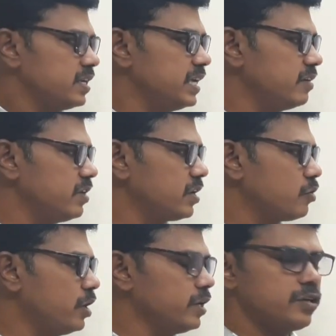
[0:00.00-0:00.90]
Here we are
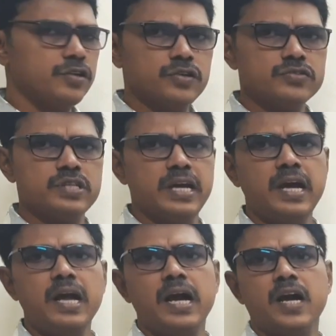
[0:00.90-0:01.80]
going to use the
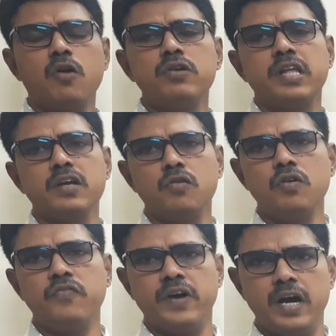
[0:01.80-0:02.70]
accounting
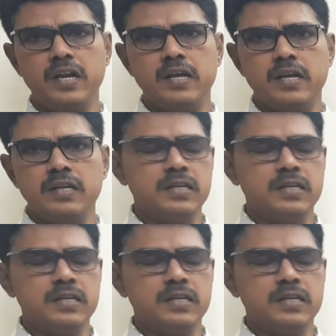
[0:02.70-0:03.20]
rule for